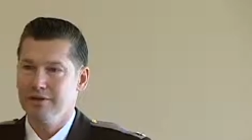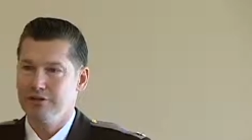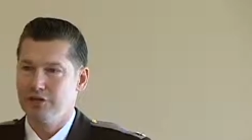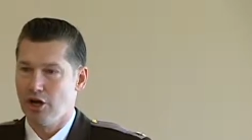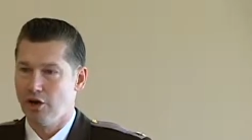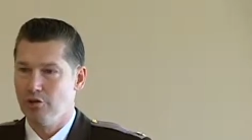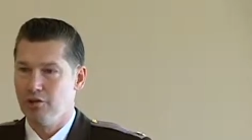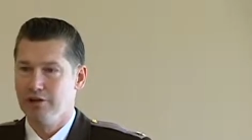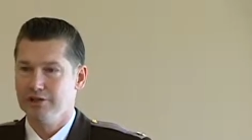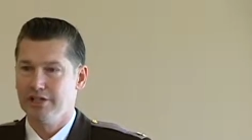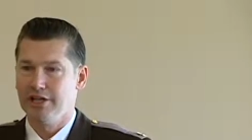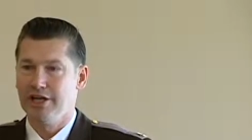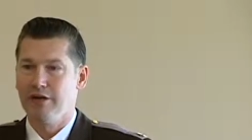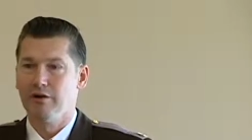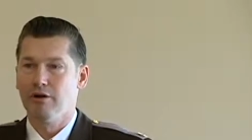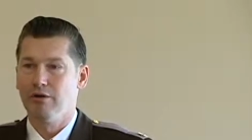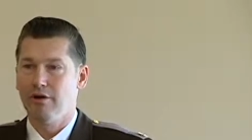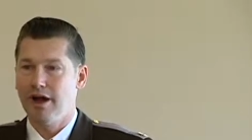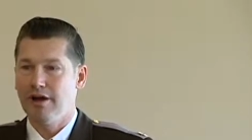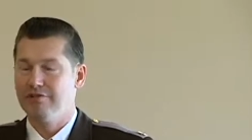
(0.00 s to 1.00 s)
Joe was a
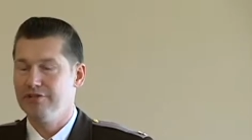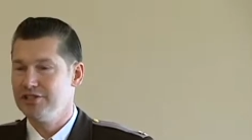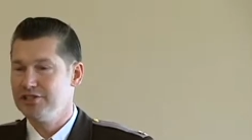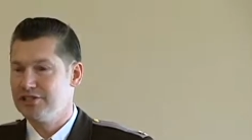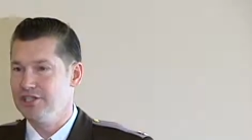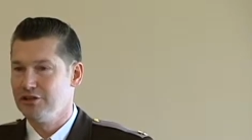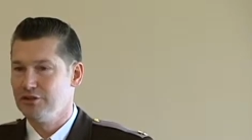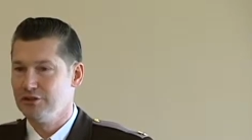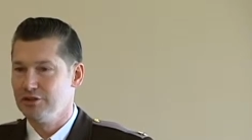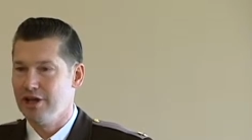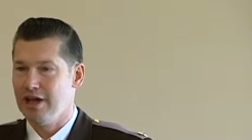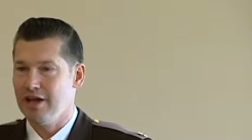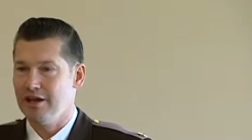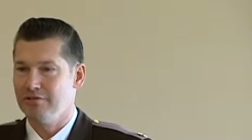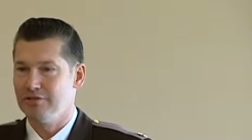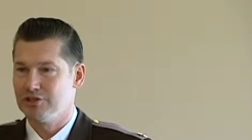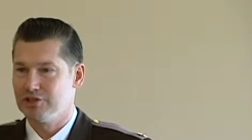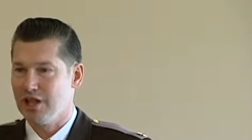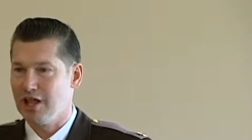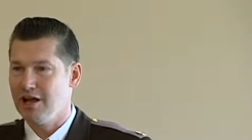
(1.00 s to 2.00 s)
hero every single day
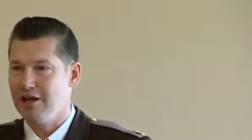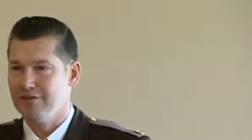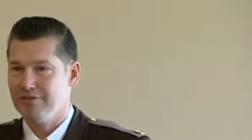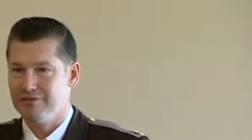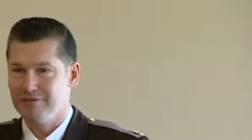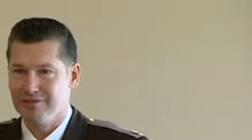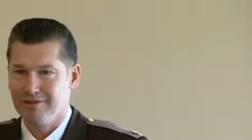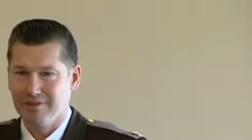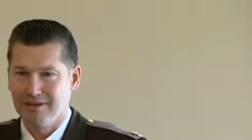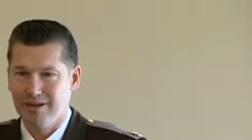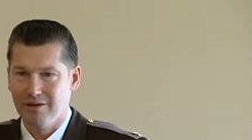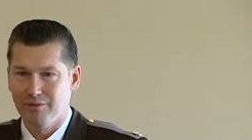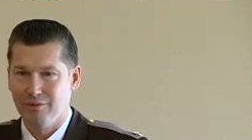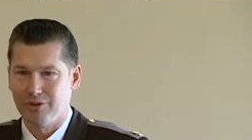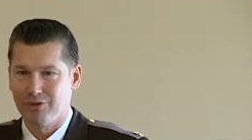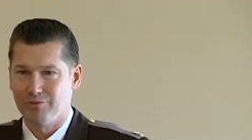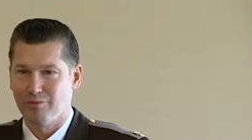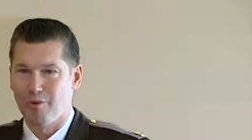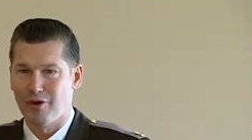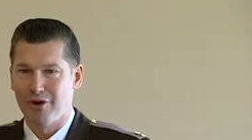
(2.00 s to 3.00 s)
of his life. He
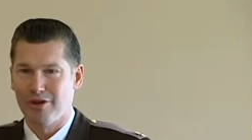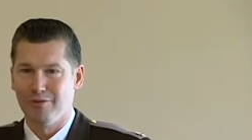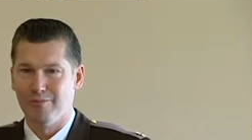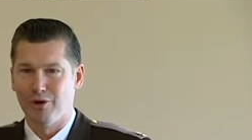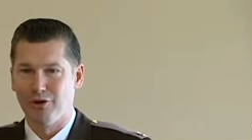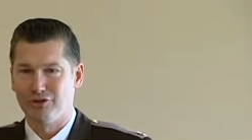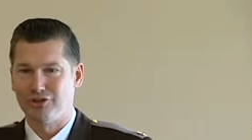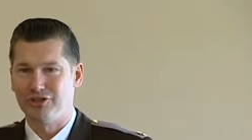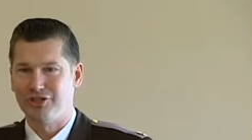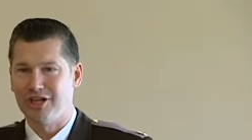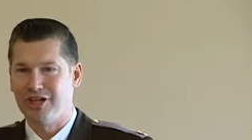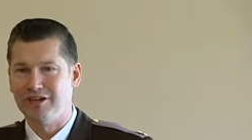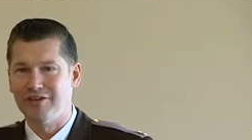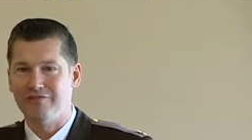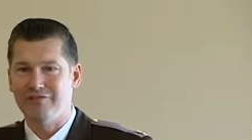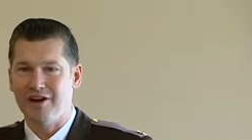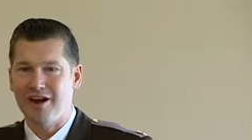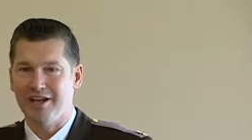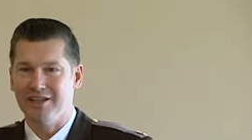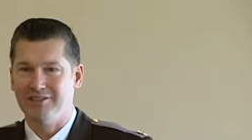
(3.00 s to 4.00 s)
was one of the most
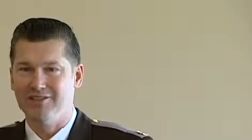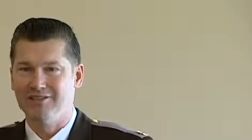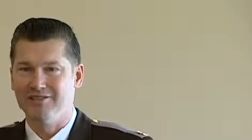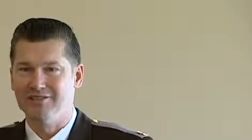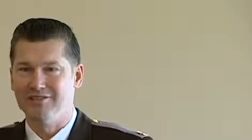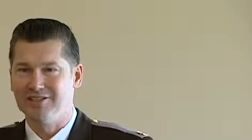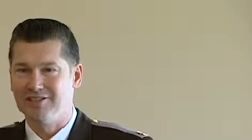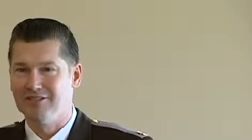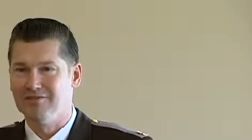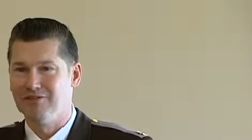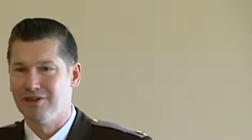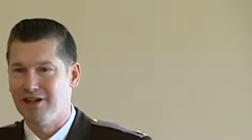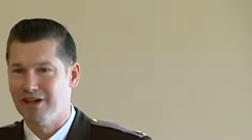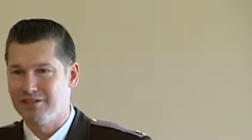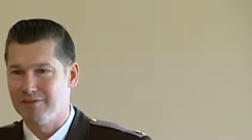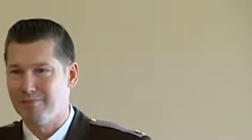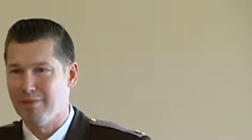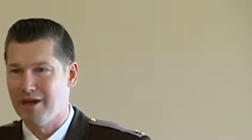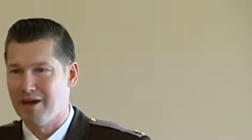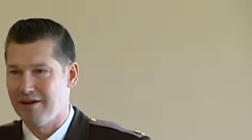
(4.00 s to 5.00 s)
dignified and
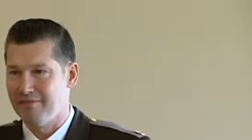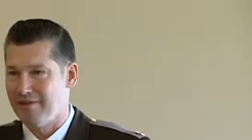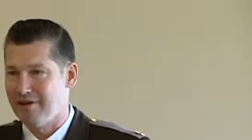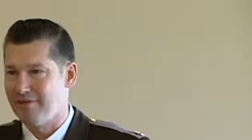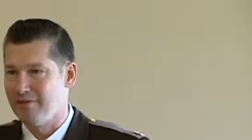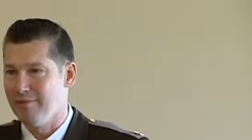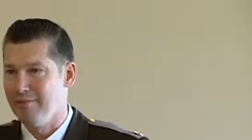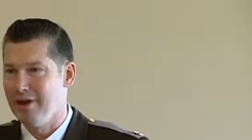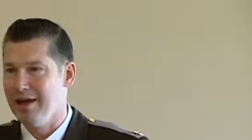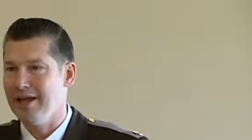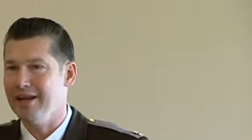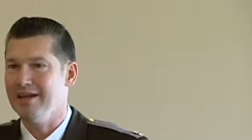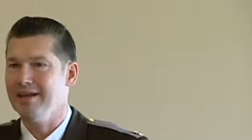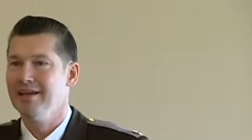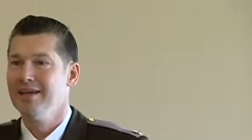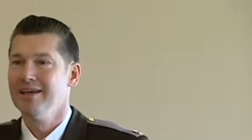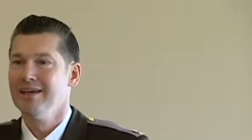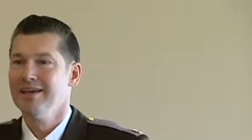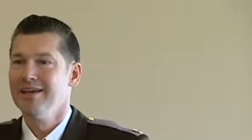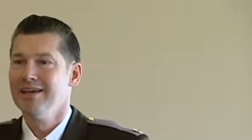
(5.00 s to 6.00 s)
civilized men I've ever met.
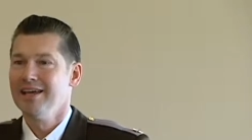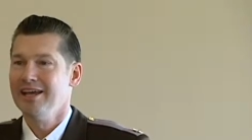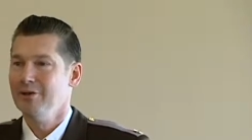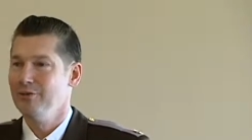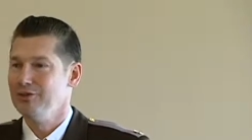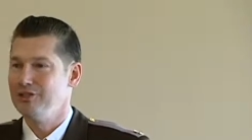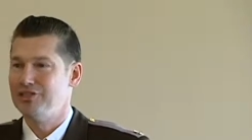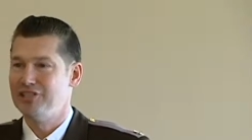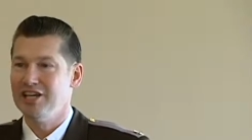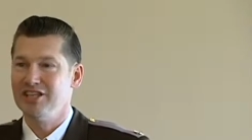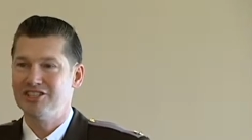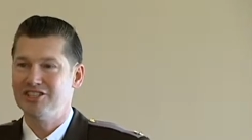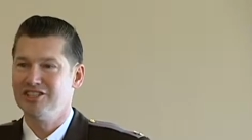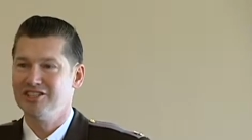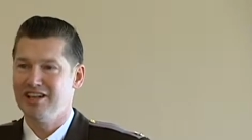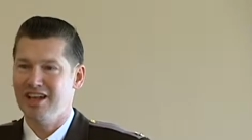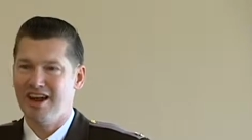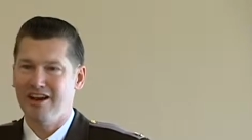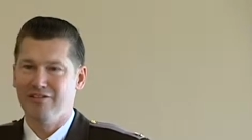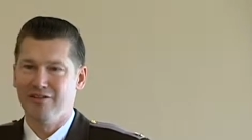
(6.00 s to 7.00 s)
He was decent
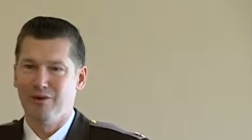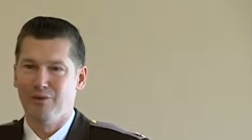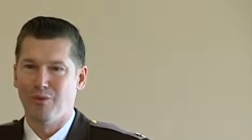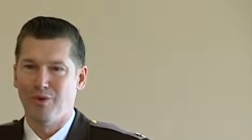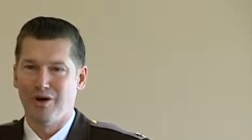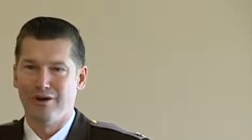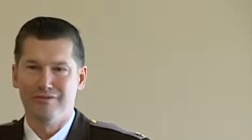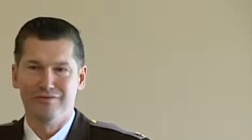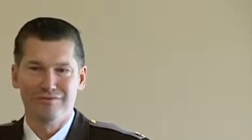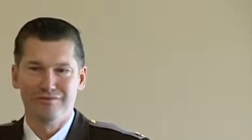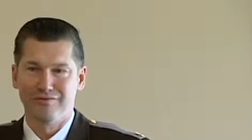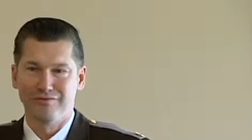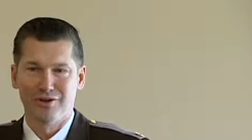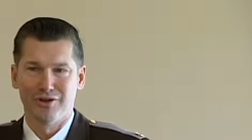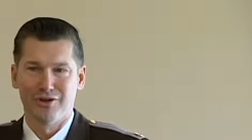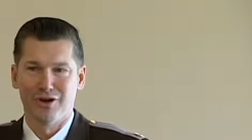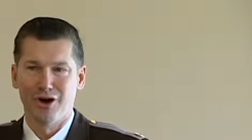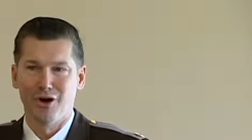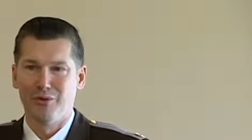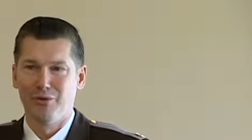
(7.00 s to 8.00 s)
to everyone
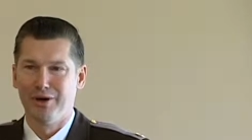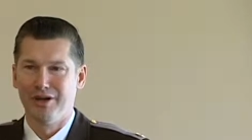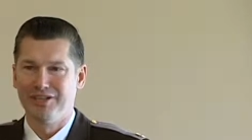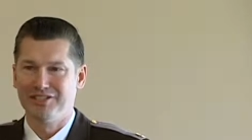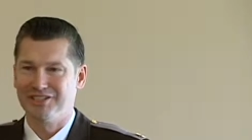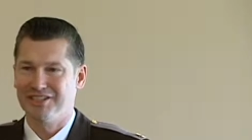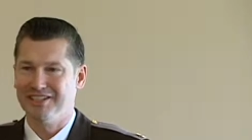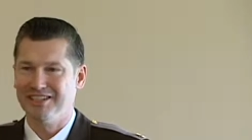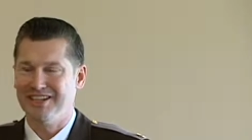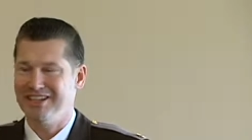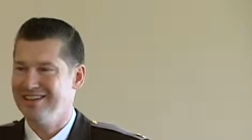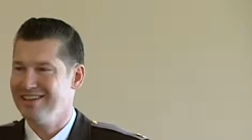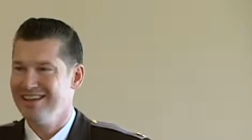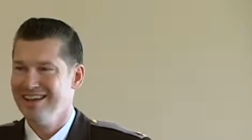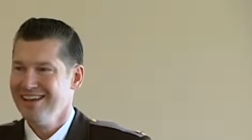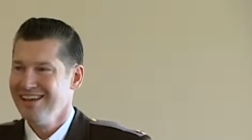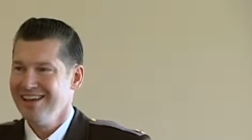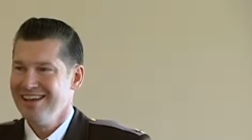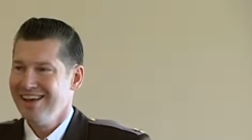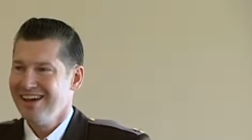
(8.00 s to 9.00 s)
for no reason, and
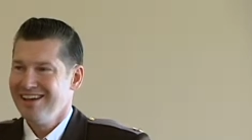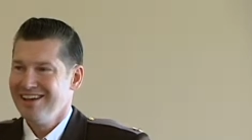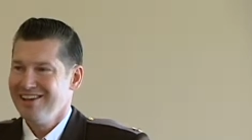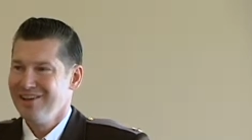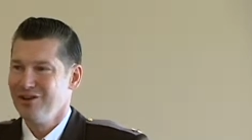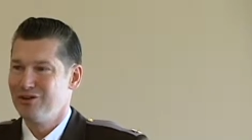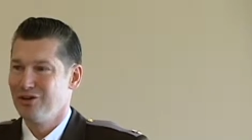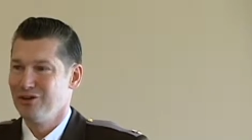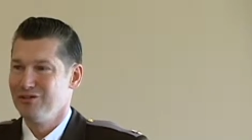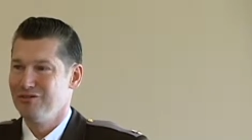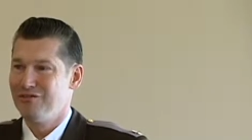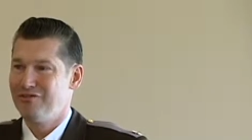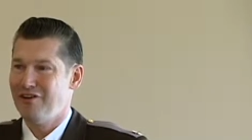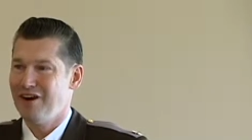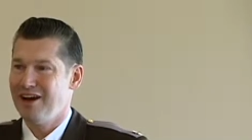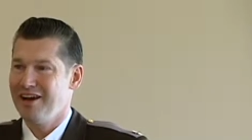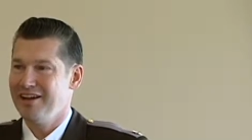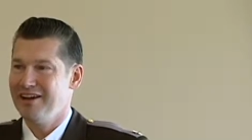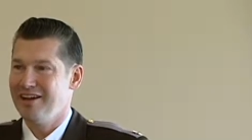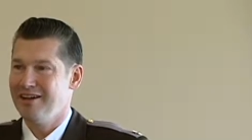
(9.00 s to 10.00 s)
you couldn't
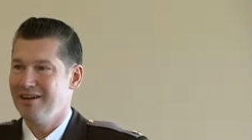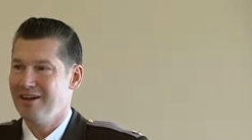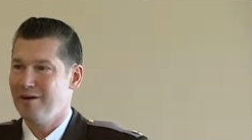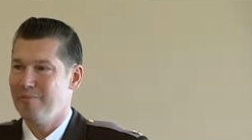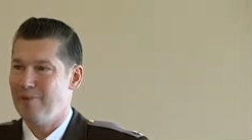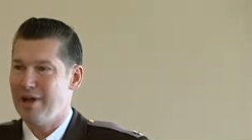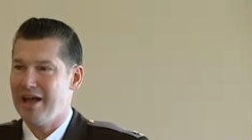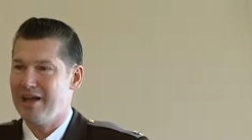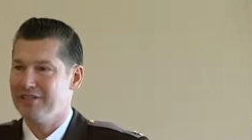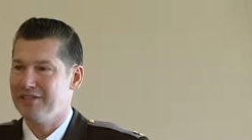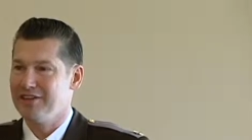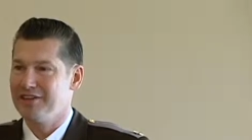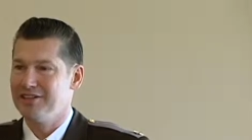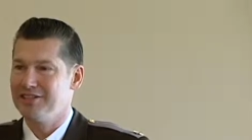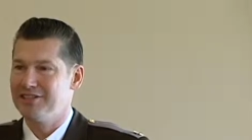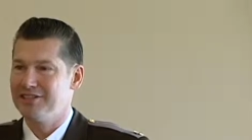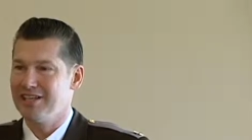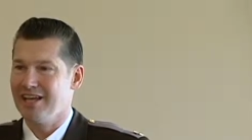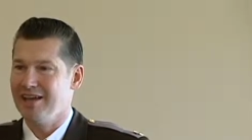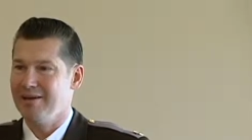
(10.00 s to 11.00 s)
find a, a bad thing
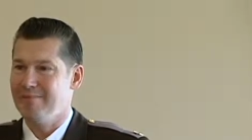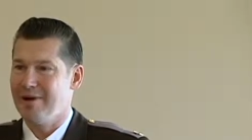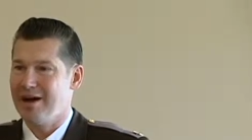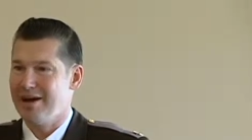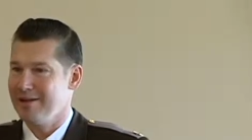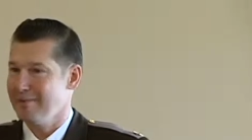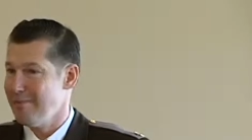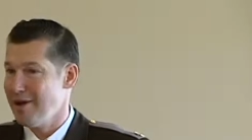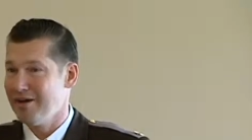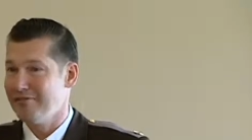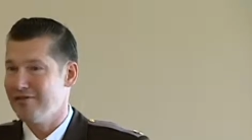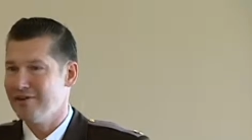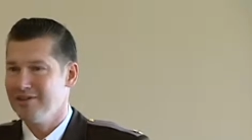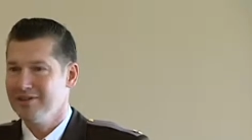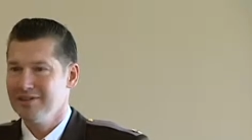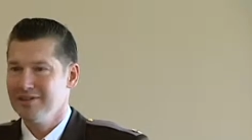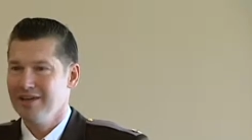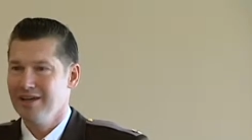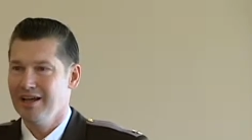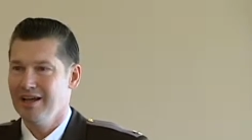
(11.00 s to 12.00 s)
to say about him
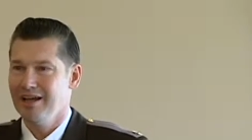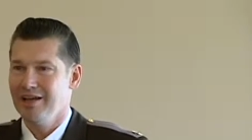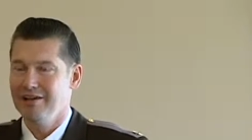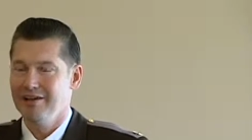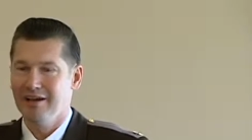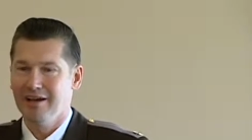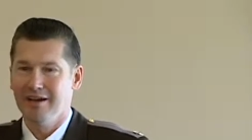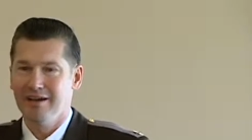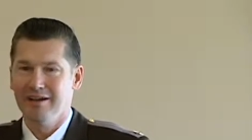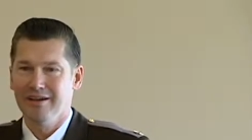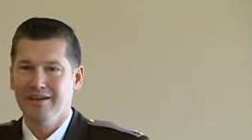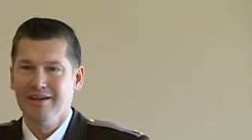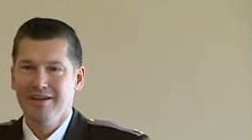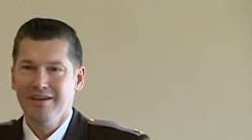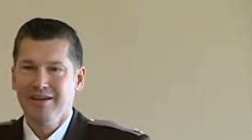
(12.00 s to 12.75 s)
ever. And uh,